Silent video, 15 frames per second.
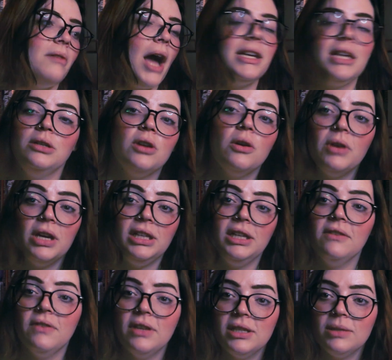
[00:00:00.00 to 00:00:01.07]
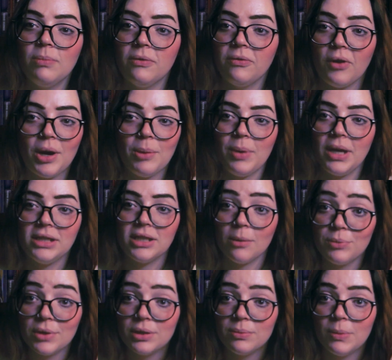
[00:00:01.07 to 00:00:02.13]
I didn't know any of this before I picked
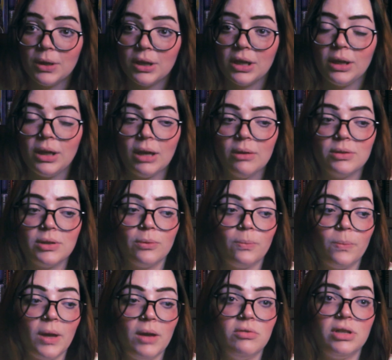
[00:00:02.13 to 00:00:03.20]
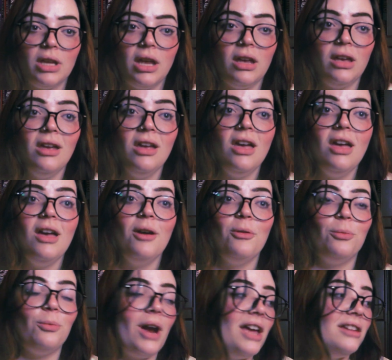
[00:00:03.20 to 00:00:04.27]
up this book. It was a
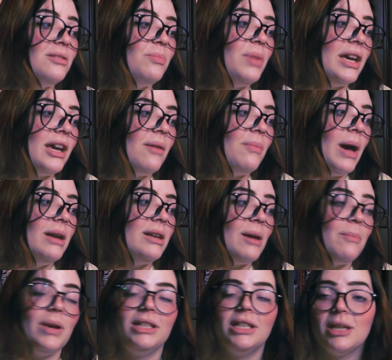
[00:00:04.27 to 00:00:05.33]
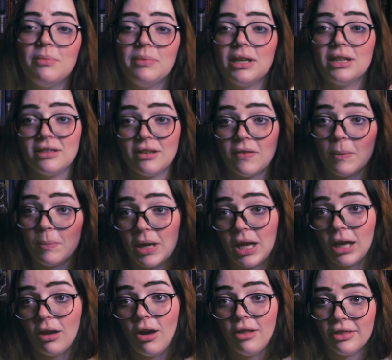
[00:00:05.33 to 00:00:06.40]
random pickup, and I picked it up because of the
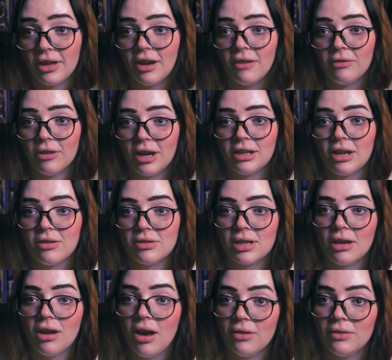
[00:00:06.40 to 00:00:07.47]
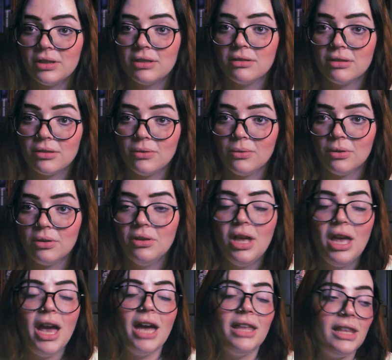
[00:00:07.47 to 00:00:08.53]
pink on the cover, and I was like, oh, this is cool.
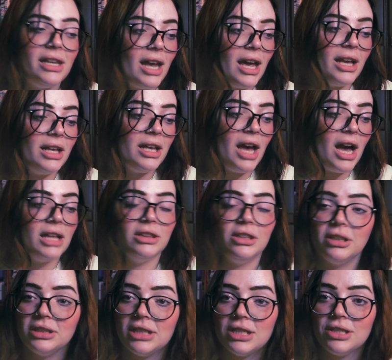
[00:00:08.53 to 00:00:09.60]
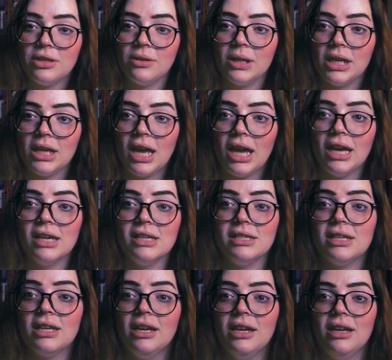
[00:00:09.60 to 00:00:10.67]
And then I looked into it
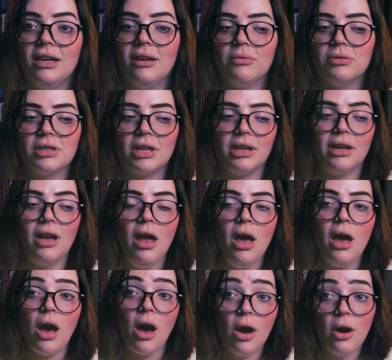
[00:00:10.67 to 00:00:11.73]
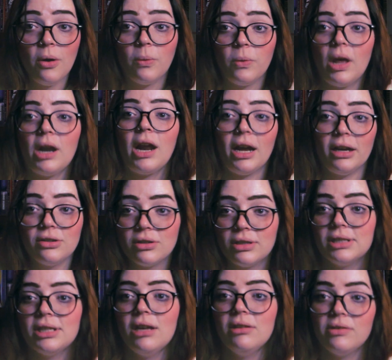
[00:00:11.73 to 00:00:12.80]
and was like, oh, that
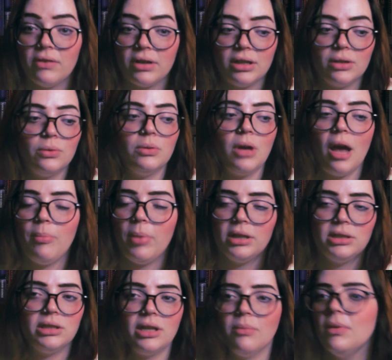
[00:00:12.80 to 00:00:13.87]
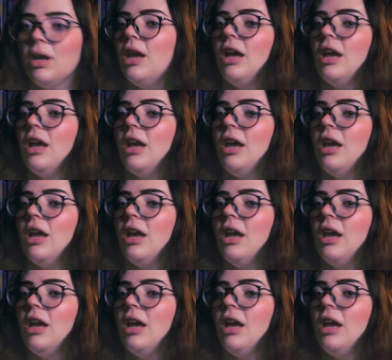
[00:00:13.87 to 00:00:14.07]
actually sounds very cool. I picked it up.